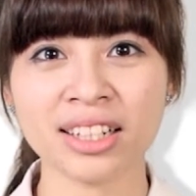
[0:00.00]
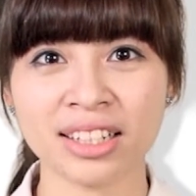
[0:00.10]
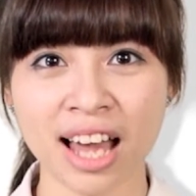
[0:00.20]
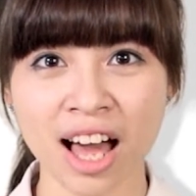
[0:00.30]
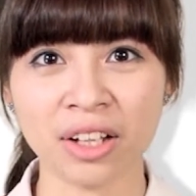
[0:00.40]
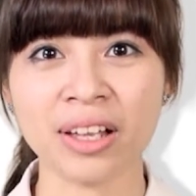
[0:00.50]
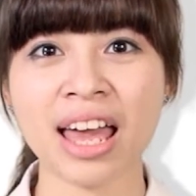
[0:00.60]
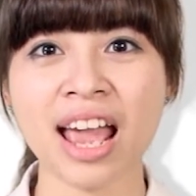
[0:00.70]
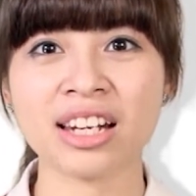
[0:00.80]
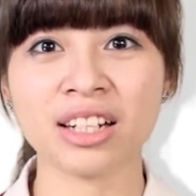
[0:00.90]
a noun
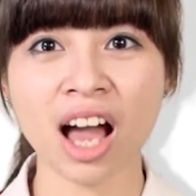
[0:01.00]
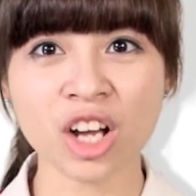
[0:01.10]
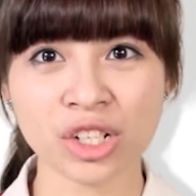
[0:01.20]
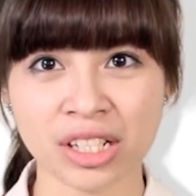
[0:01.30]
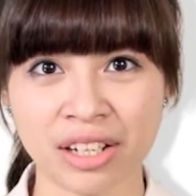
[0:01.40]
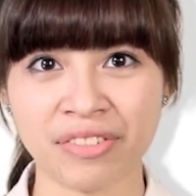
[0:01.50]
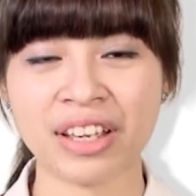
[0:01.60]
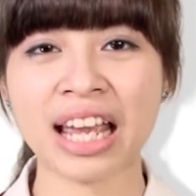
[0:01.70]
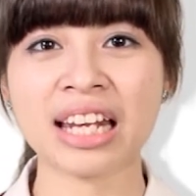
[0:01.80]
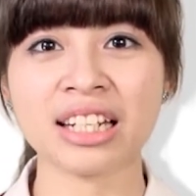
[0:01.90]
and an adjective
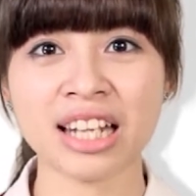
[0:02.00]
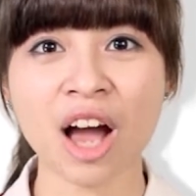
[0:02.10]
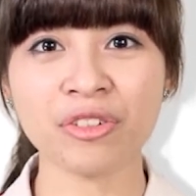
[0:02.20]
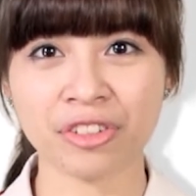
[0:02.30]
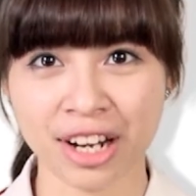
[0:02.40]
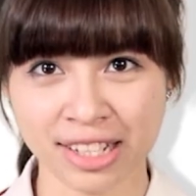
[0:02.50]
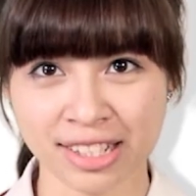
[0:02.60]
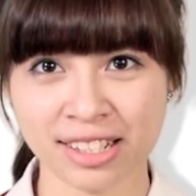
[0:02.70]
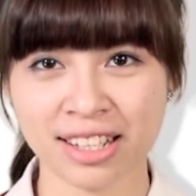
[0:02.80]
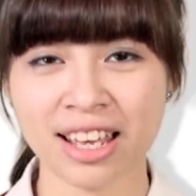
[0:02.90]
in a noun
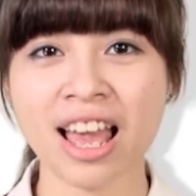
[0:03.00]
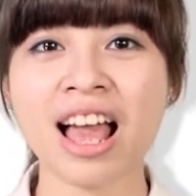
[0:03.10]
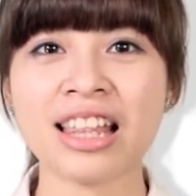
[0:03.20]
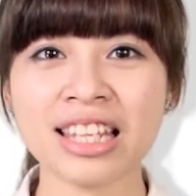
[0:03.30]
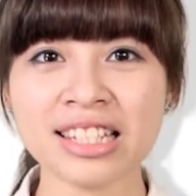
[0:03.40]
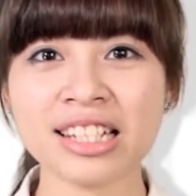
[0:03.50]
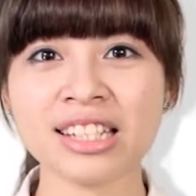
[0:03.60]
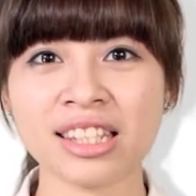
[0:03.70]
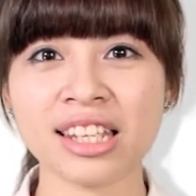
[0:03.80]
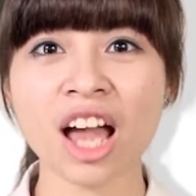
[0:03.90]
phrase. This
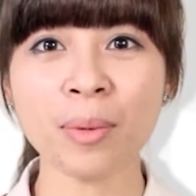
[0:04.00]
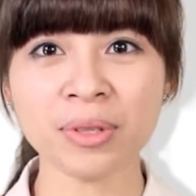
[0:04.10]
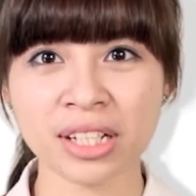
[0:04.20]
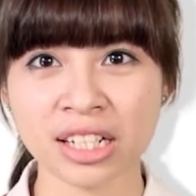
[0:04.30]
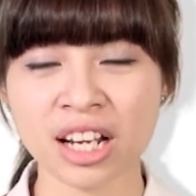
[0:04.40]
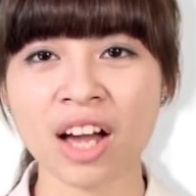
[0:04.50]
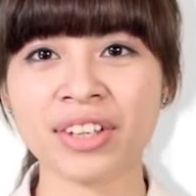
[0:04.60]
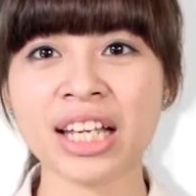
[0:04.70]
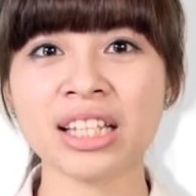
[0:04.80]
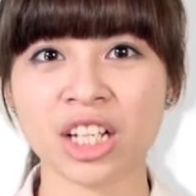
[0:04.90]
is the opposite of
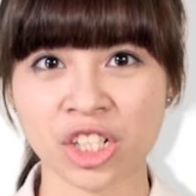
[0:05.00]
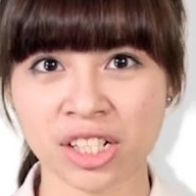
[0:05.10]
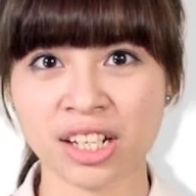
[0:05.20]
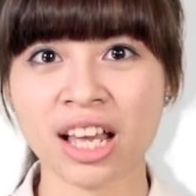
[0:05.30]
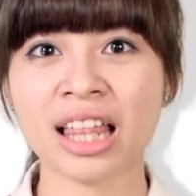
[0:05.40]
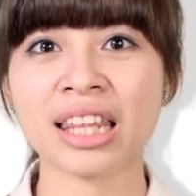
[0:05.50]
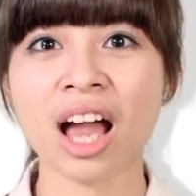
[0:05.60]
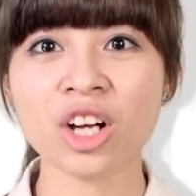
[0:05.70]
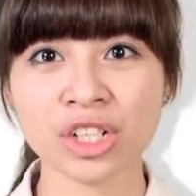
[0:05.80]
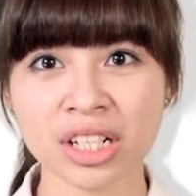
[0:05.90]
English. The
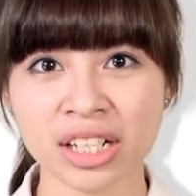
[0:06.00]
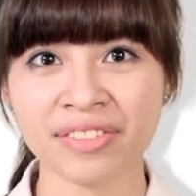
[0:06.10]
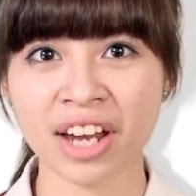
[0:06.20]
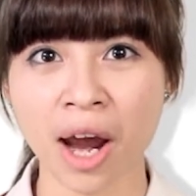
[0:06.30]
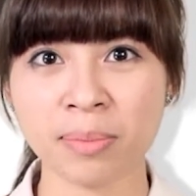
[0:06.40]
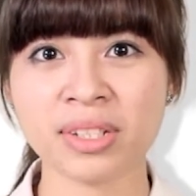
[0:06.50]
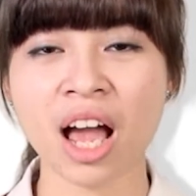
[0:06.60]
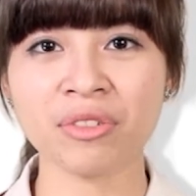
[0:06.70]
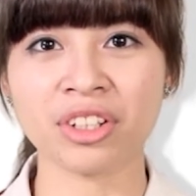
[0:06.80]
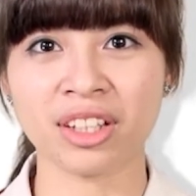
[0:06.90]
adjective comes
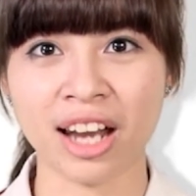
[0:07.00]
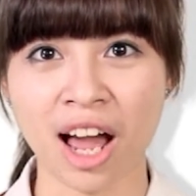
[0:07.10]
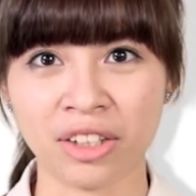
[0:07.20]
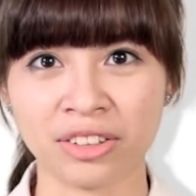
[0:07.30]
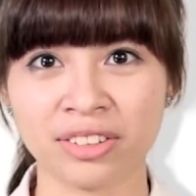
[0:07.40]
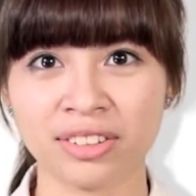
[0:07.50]
after the noun.